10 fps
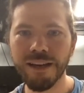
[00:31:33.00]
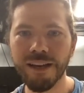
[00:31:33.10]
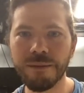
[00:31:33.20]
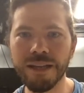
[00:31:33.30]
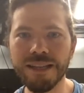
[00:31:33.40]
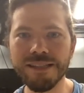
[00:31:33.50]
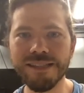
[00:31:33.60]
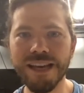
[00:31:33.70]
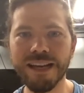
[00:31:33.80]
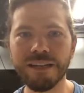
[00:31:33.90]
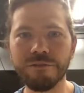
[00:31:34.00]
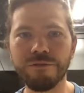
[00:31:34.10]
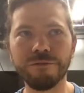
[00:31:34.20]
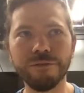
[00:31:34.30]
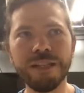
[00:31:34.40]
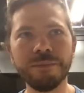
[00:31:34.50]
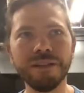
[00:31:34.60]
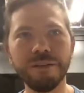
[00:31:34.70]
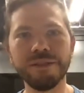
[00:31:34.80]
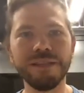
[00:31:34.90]
Um, and this is that kind of freedom
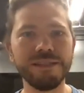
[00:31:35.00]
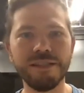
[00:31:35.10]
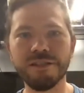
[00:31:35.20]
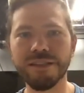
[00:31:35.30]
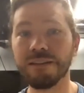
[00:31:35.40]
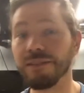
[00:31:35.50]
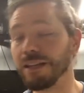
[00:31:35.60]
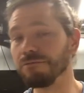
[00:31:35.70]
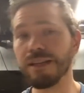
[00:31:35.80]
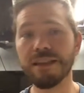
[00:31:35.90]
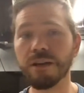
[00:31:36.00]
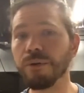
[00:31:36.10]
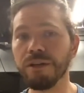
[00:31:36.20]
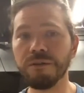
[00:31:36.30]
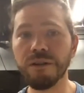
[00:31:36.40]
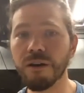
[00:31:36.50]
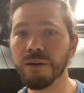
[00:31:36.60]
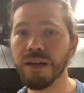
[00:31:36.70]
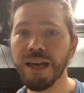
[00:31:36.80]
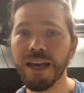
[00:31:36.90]
and looseness to just kind of like rethink what you
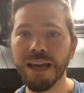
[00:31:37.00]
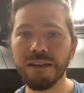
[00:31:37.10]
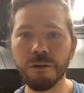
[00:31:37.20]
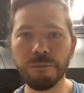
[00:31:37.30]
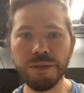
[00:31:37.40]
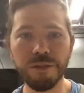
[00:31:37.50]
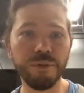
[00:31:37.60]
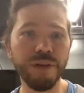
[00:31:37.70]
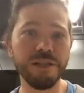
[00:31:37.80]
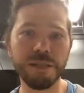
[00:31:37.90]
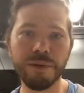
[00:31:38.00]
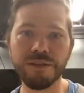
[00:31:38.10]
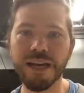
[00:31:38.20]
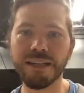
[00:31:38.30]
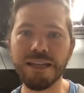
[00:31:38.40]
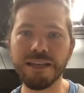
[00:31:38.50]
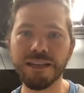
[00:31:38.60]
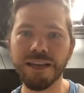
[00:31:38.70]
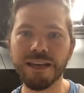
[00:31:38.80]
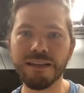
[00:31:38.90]
know and don't be too precious about technique.
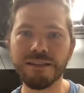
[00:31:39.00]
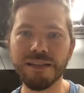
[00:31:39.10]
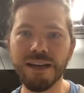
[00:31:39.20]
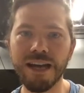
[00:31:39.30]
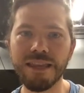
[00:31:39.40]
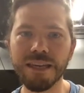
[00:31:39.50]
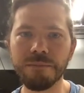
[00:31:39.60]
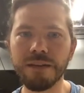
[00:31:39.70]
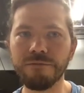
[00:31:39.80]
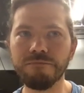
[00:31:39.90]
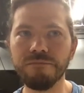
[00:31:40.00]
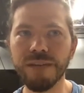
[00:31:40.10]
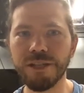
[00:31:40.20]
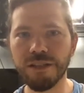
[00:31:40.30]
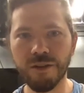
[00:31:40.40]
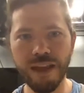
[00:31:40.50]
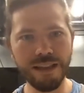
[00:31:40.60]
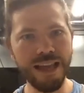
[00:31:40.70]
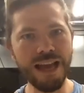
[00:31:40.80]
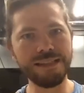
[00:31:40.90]
And uh, I think it made, you know, that
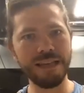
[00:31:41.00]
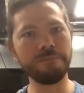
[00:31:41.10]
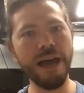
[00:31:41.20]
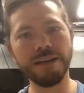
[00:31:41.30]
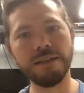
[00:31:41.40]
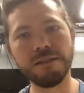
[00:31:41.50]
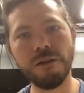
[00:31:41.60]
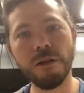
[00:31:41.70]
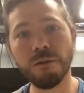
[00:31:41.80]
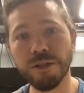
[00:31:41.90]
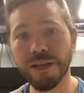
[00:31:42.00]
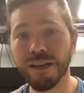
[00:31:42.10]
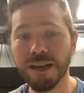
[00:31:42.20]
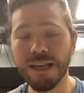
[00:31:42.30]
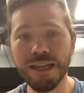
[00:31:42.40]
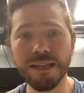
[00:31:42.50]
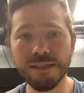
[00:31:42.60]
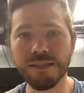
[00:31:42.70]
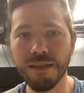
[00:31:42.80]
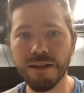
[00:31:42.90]
lasting impact in the studio, which I, I think is
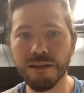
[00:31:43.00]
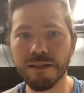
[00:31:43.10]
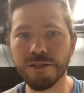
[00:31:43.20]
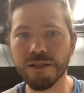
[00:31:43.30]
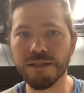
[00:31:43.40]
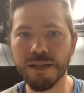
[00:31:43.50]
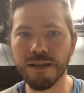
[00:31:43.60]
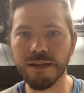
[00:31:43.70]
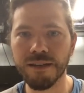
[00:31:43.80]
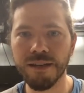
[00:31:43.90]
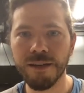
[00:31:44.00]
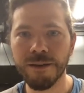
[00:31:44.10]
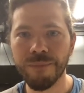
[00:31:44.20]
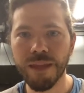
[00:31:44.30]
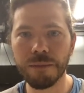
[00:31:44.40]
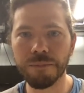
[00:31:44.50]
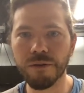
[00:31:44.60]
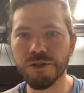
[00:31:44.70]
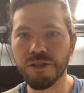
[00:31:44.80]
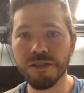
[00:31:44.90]
still there. That just, uh, that
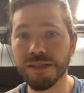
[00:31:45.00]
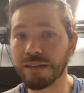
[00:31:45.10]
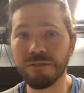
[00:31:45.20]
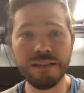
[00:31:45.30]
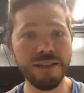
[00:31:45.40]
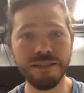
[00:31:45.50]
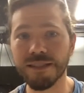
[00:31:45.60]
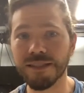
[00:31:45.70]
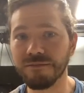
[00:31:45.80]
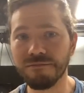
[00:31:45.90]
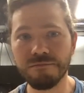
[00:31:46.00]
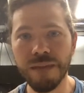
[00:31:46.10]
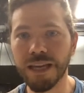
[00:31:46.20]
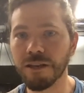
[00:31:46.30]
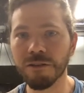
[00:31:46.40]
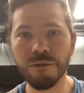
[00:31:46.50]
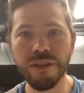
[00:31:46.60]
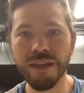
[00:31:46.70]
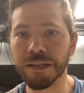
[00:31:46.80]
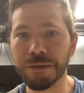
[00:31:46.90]
approach to just like reinvent it, make it your own
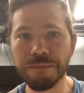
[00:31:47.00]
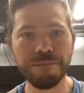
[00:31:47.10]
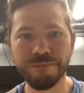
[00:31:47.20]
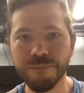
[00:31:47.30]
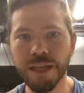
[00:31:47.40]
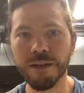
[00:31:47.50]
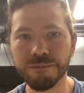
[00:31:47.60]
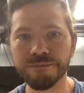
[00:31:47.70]
thing, you know.